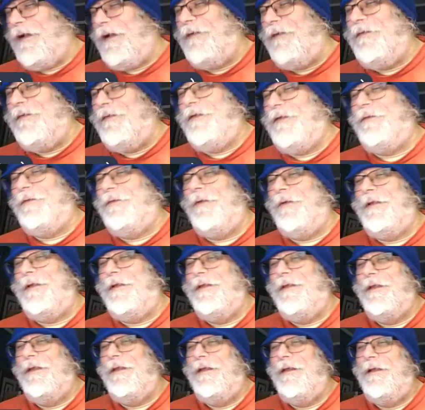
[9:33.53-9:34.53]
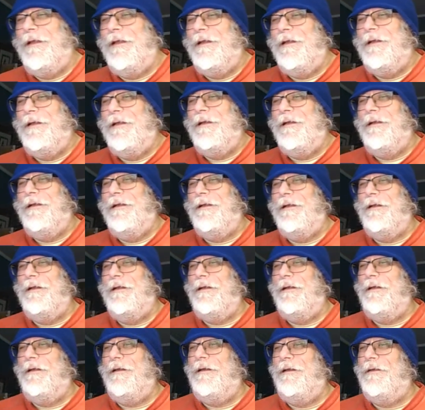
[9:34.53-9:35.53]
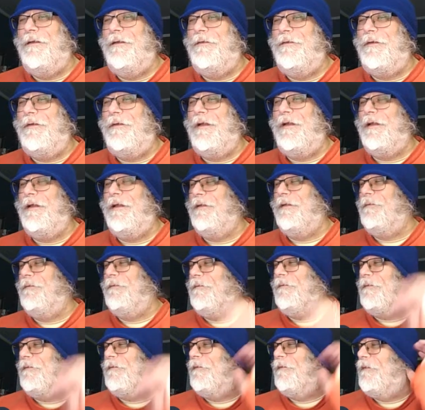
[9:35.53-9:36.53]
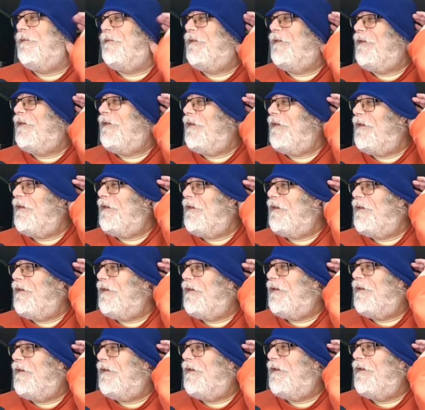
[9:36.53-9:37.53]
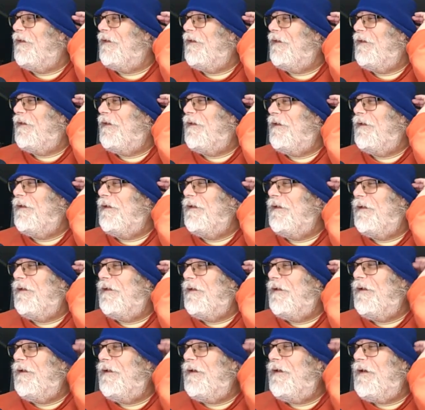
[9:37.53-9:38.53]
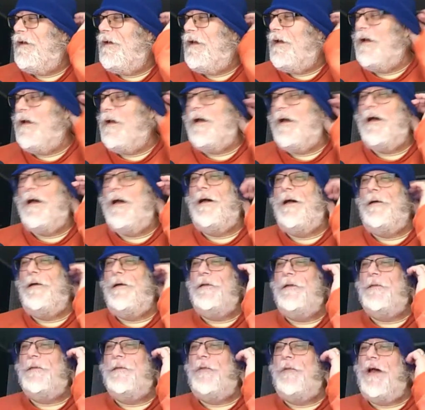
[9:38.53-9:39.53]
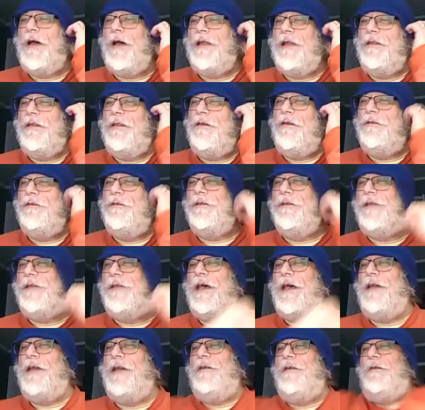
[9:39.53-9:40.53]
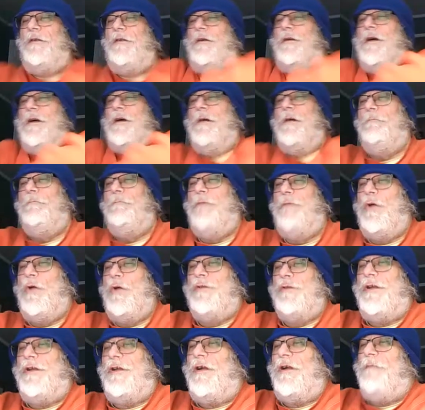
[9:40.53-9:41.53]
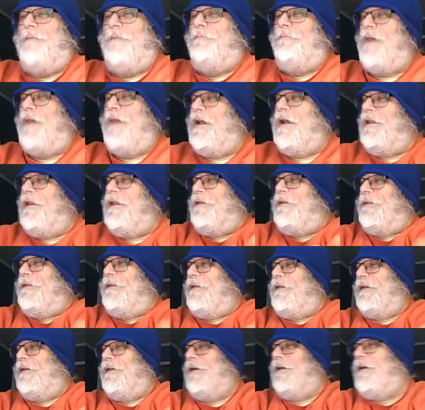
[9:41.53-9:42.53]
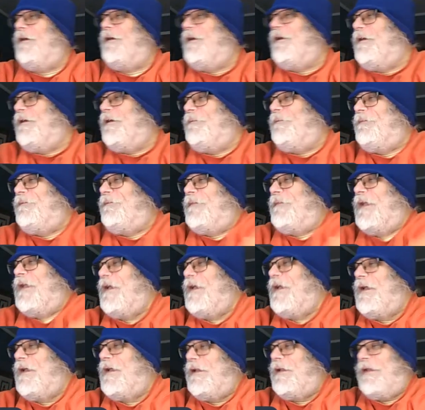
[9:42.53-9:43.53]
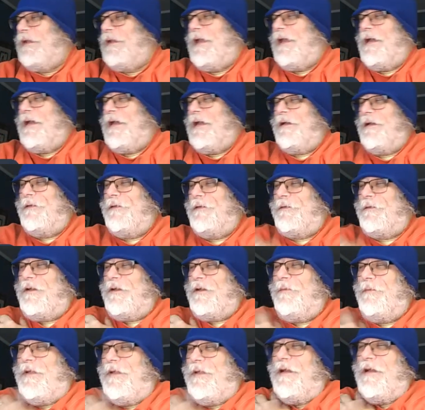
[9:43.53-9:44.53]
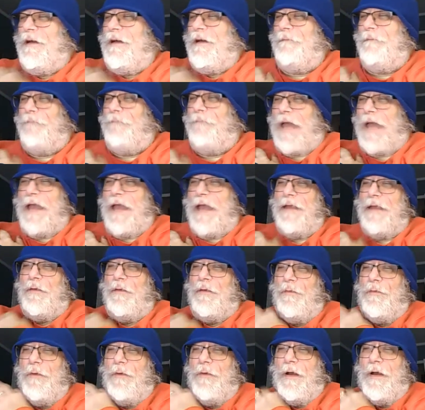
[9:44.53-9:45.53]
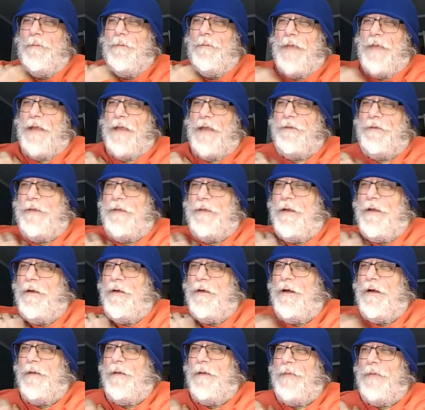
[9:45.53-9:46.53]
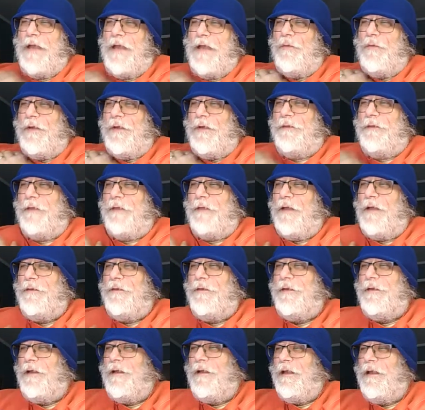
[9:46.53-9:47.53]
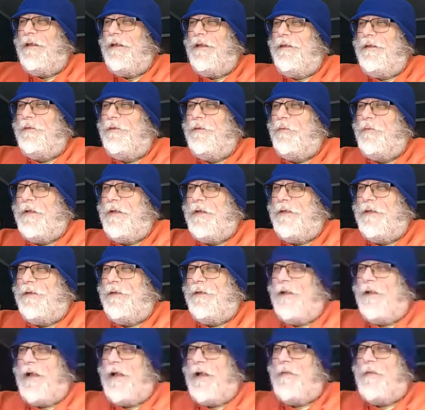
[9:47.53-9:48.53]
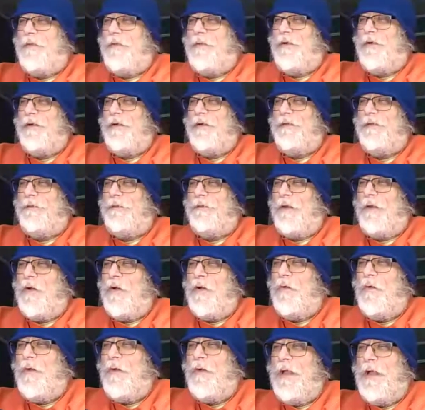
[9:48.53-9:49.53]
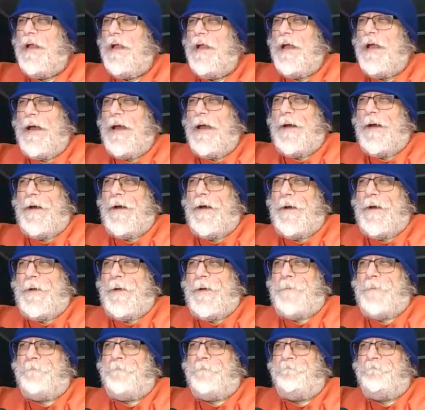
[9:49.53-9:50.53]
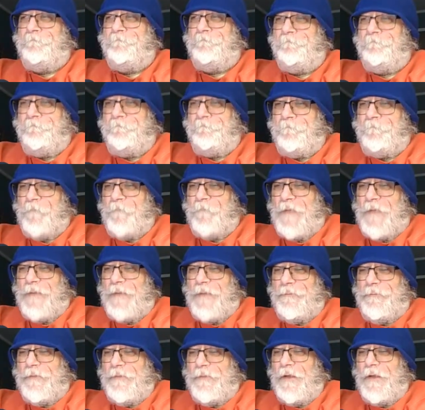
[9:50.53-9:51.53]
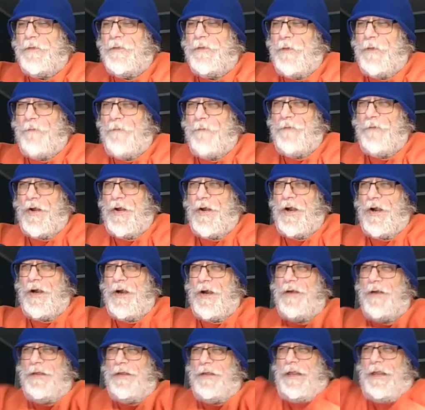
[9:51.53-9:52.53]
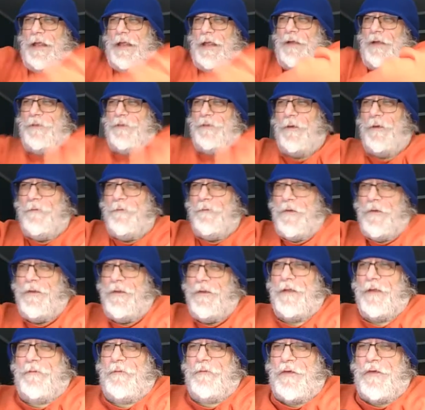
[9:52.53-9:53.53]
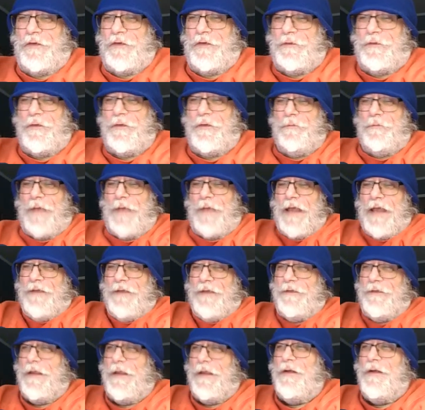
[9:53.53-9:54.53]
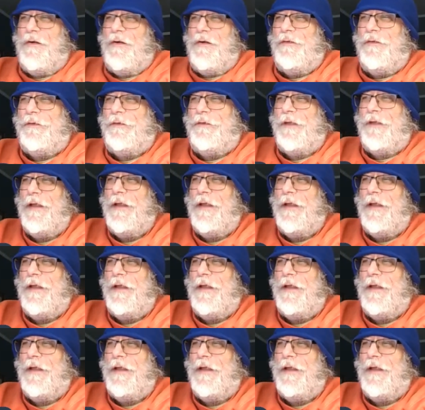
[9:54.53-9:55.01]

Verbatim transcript: on this one. Uh, that's right. Uh, uh you probably know it's a title Boneyard Ballahs. Um, yeah, it's gonna be a bag a bag sale a bag week sale tonight this week at the library. So um so far so far the first two bag sales